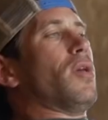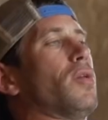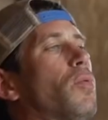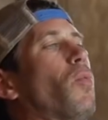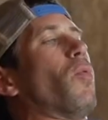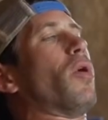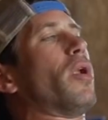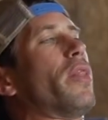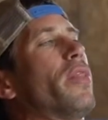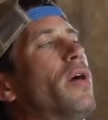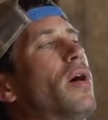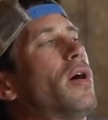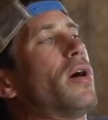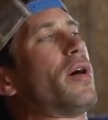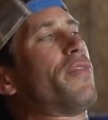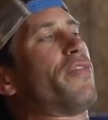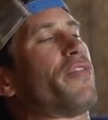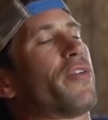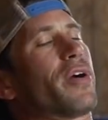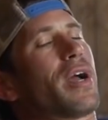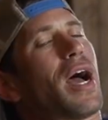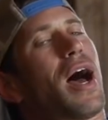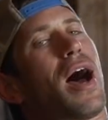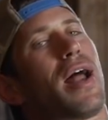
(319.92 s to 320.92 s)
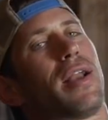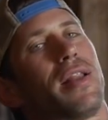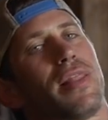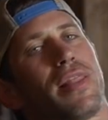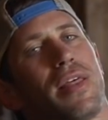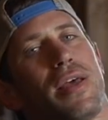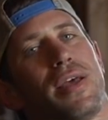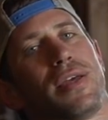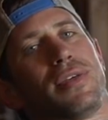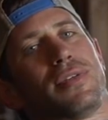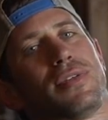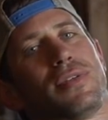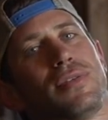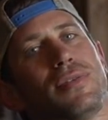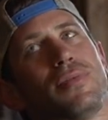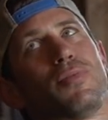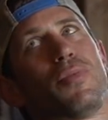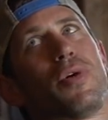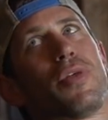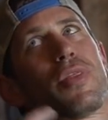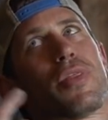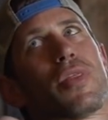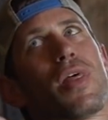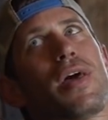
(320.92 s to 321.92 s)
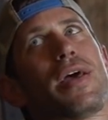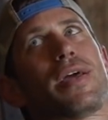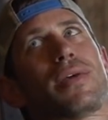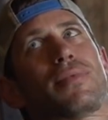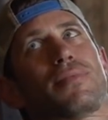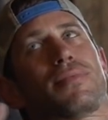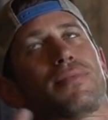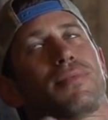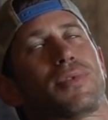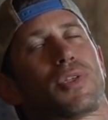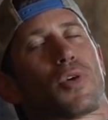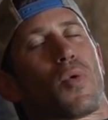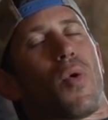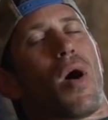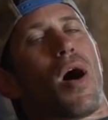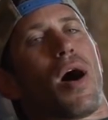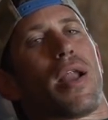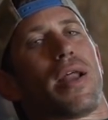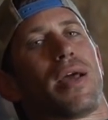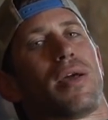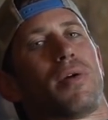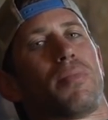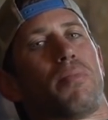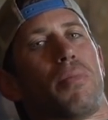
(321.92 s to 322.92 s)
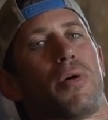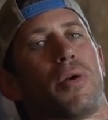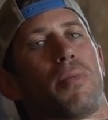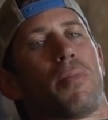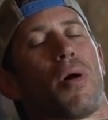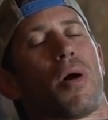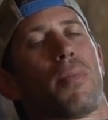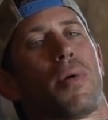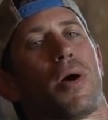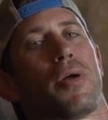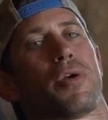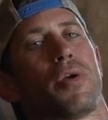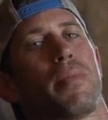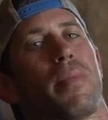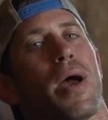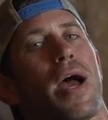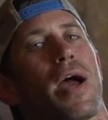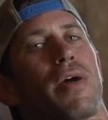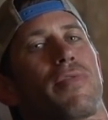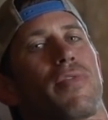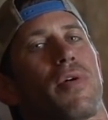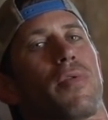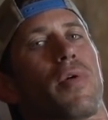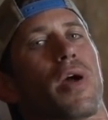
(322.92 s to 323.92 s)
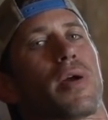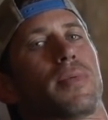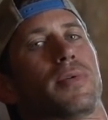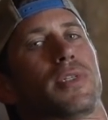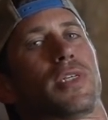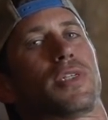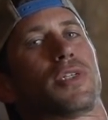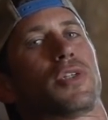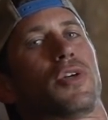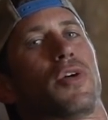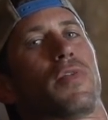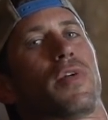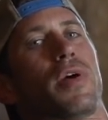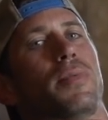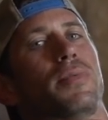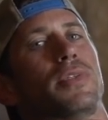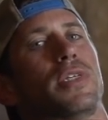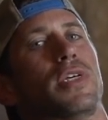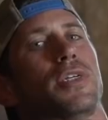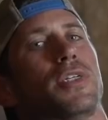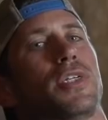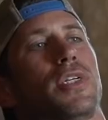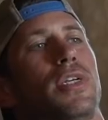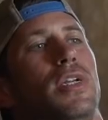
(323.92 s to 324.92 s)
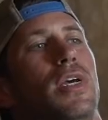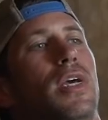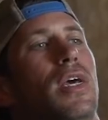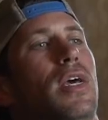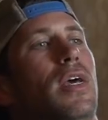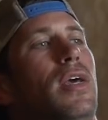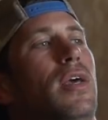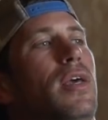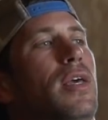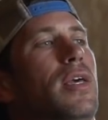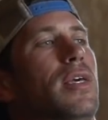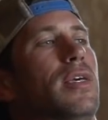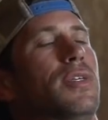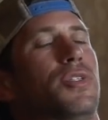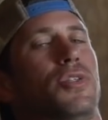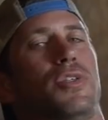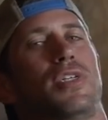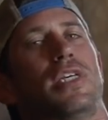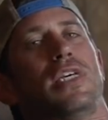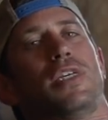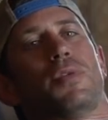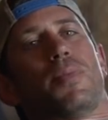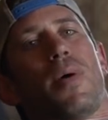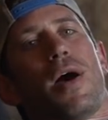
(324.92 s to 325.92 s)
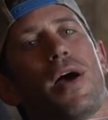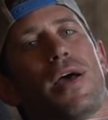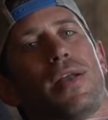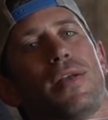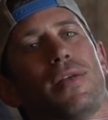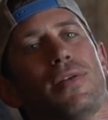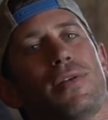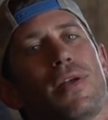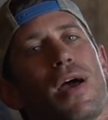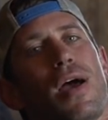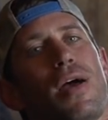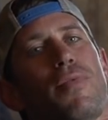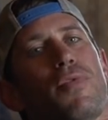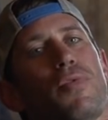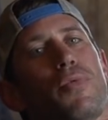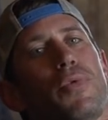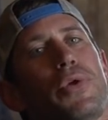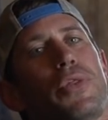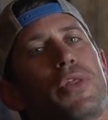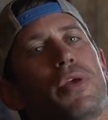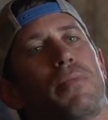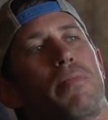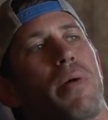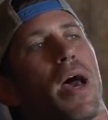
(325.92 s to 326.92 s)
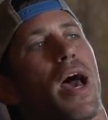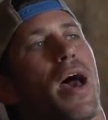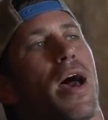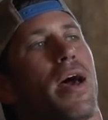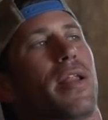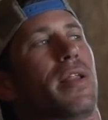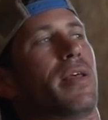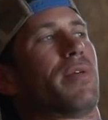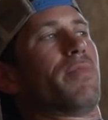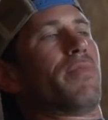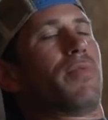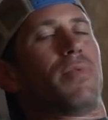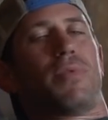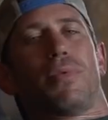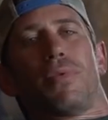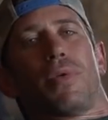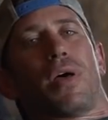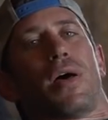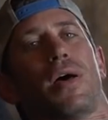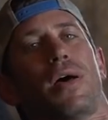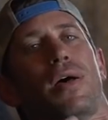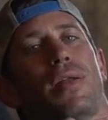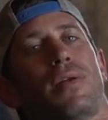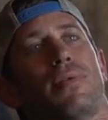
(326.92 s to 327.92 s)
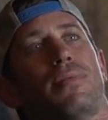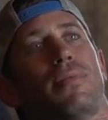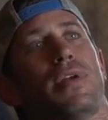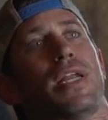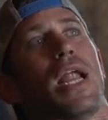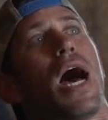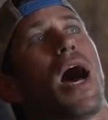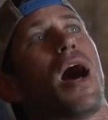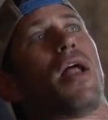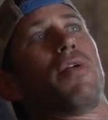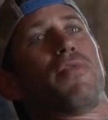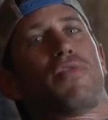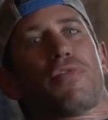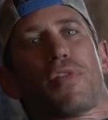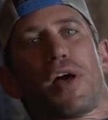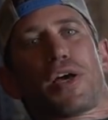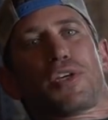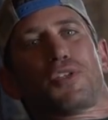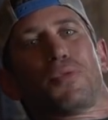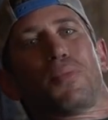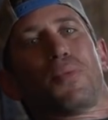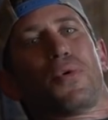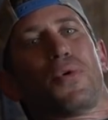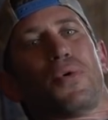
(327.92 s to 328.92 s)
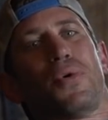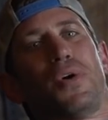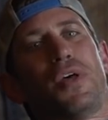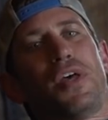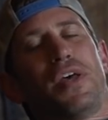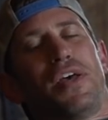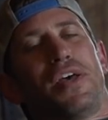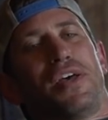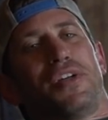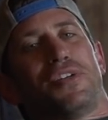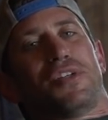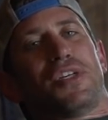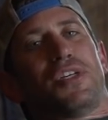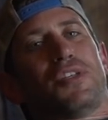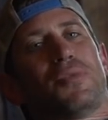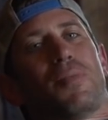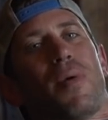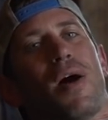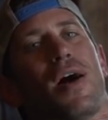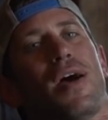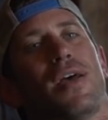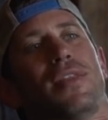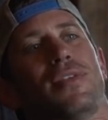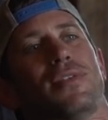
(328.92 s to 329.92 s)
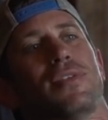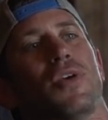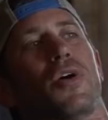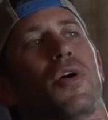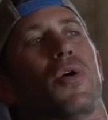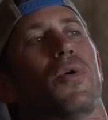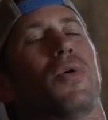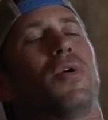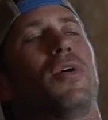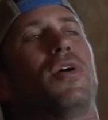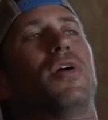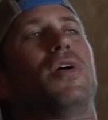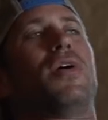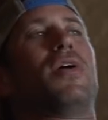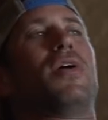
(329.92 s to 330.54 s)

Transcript: One of the forgotten things with like squatting, putting a barbell on your back, front rack position, overhead position, is your T-spine. I have a really bad non-flexible T-spine, so